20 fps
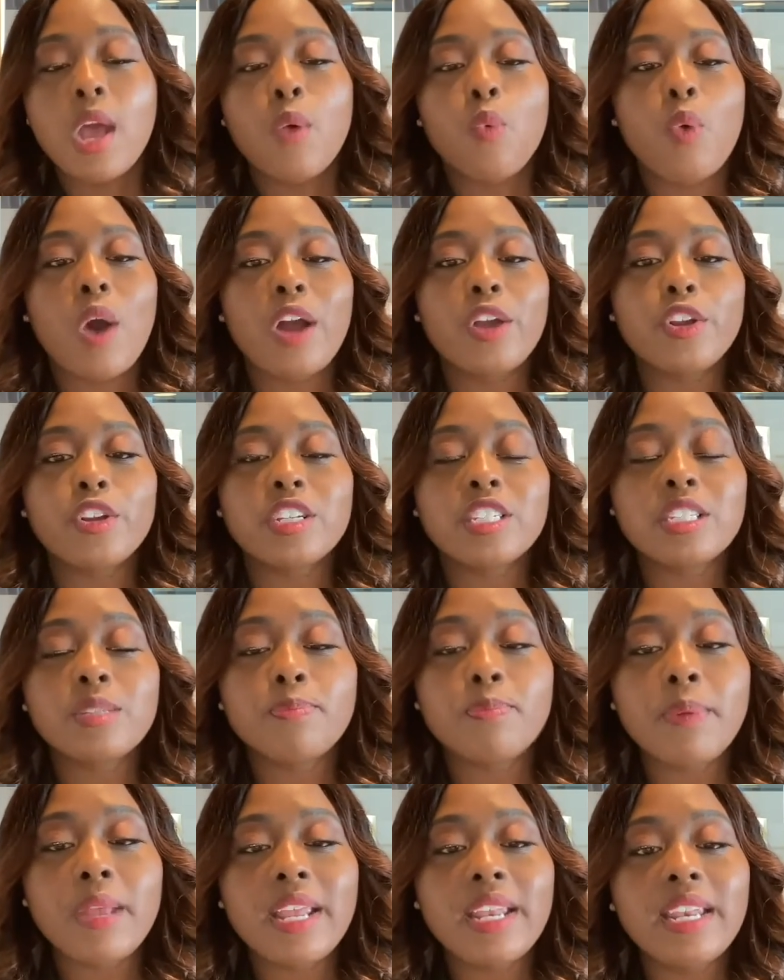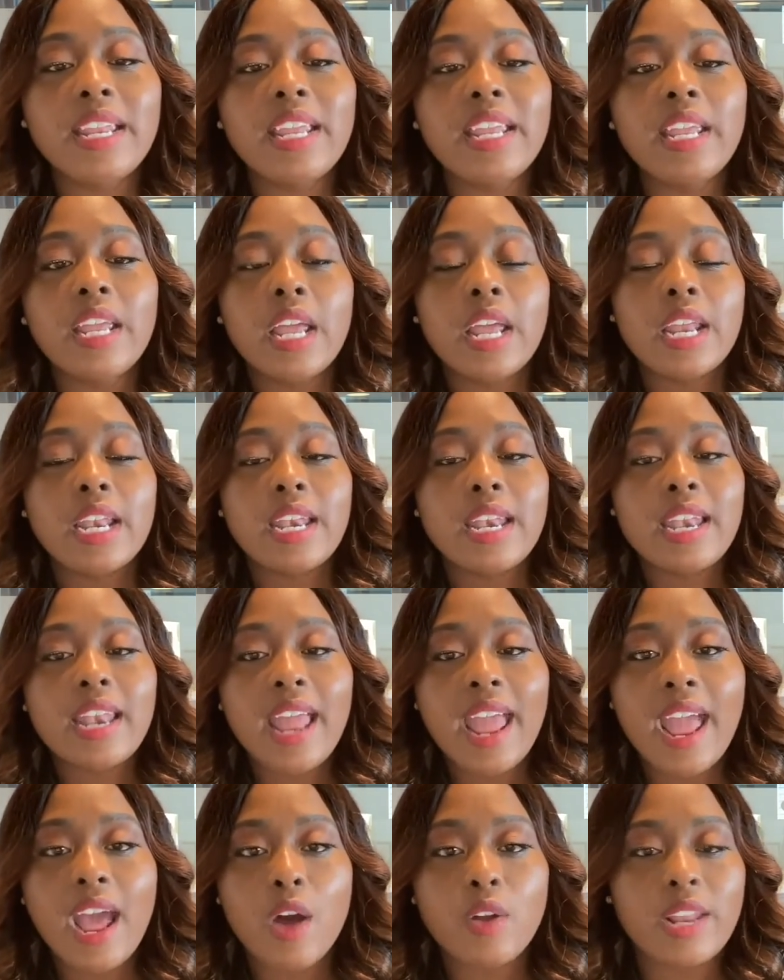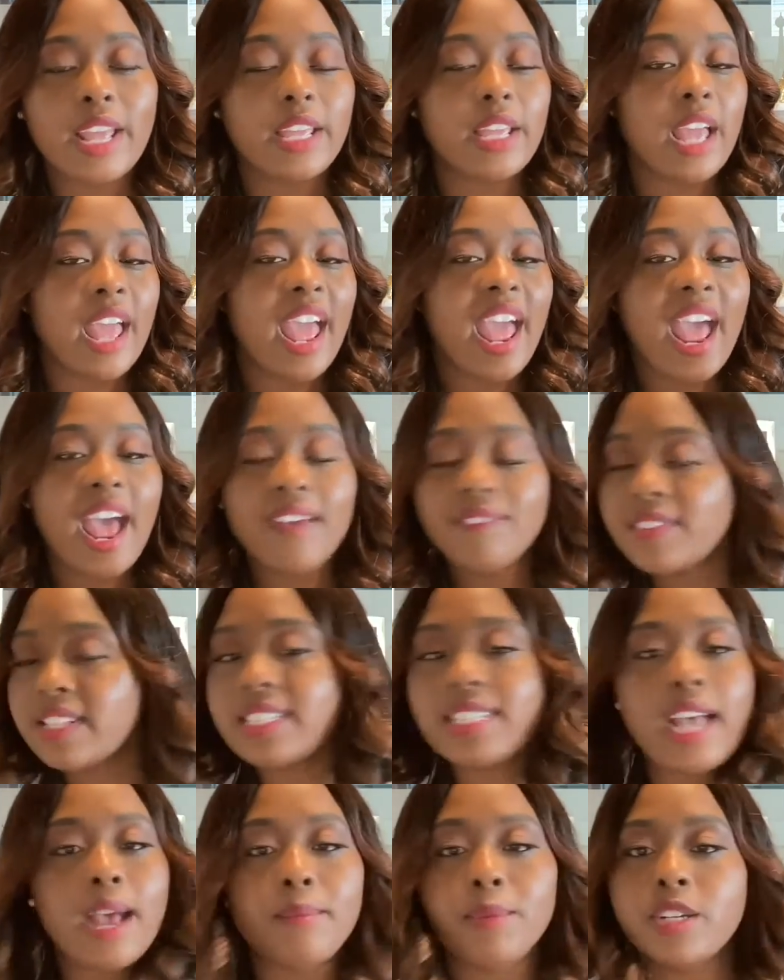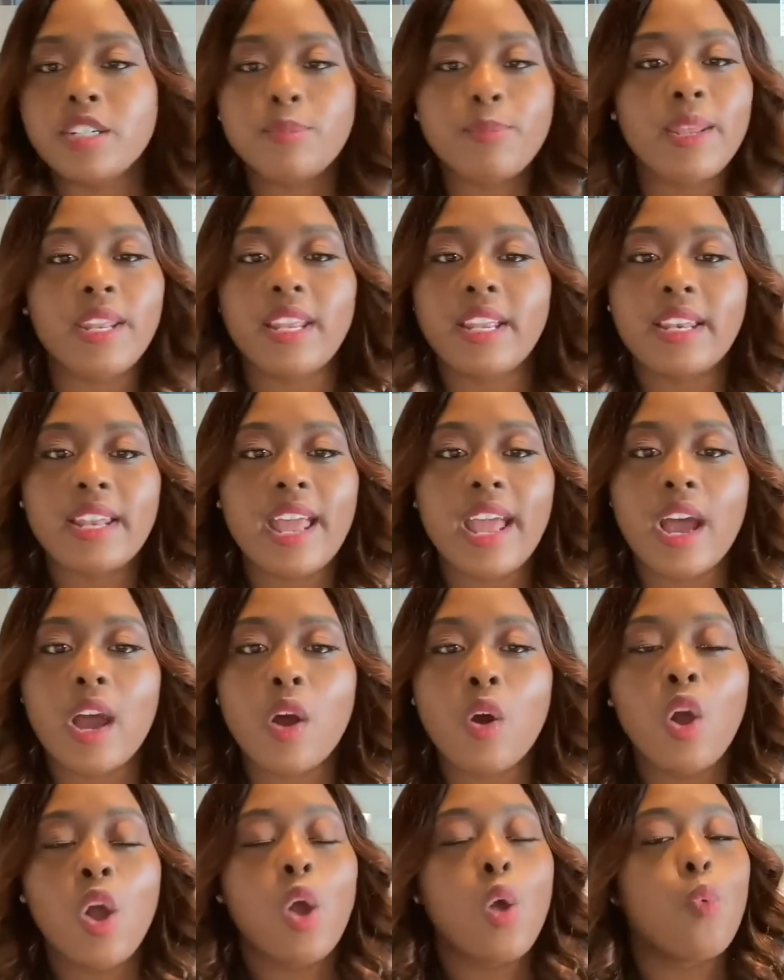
while you're spending now, like half the time you're spending now,